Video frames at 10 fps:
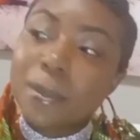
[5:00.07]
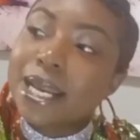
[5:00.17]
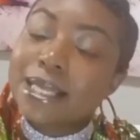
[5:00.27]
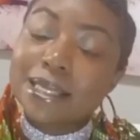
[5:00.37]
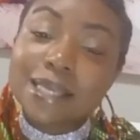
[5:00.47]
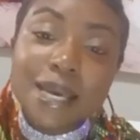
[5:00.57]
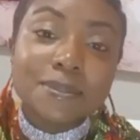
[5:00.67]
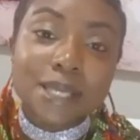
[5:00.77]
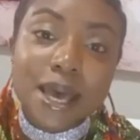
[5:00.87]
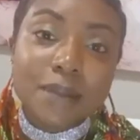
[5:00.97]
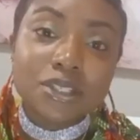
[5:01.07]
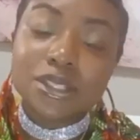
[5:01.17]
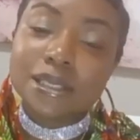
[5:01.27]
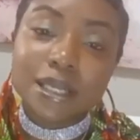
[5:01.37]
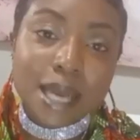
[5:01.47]
at the same time, she
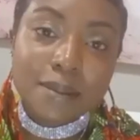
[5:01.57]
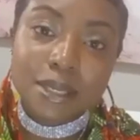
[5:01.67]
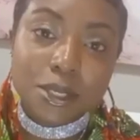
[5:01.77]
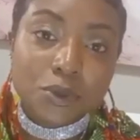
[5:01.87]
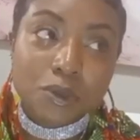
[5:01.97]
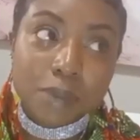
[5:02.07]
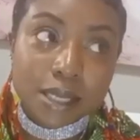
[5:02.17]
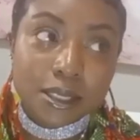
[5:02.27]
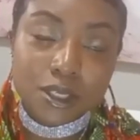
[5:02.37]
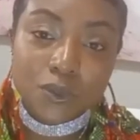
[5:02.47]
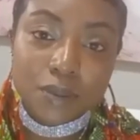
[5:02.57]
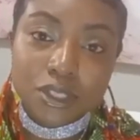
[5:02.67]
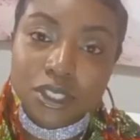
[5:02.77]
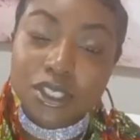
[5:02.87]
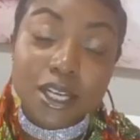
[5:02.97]
should not be disrespecting this woman.
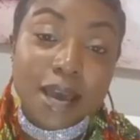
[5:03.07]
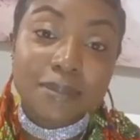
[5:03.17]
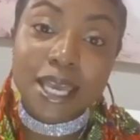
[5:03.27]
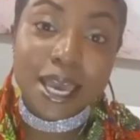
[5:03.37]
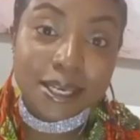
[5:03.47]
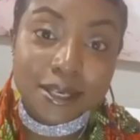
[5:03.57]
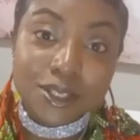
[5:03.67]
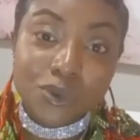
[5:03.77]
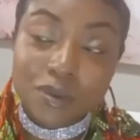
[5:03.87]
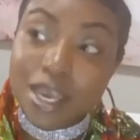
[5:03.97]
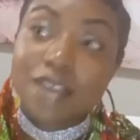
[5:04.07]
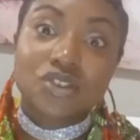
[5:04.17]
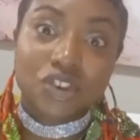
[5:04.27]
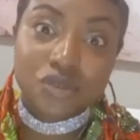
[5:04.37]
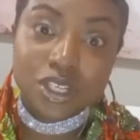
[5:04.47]
She should not be hating this woman. As
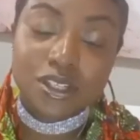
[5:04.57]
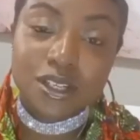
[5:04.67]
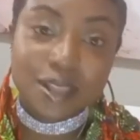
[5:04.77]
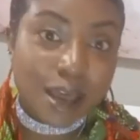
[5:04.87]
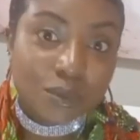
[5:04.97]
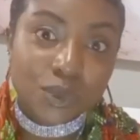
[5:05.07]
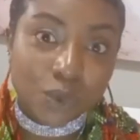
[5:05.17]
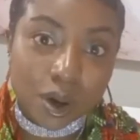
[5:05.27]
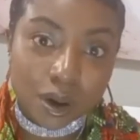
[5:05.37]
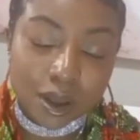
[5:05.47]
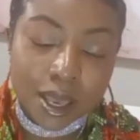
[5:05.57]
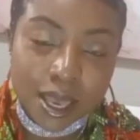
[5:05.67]
a Christian, that was wrong.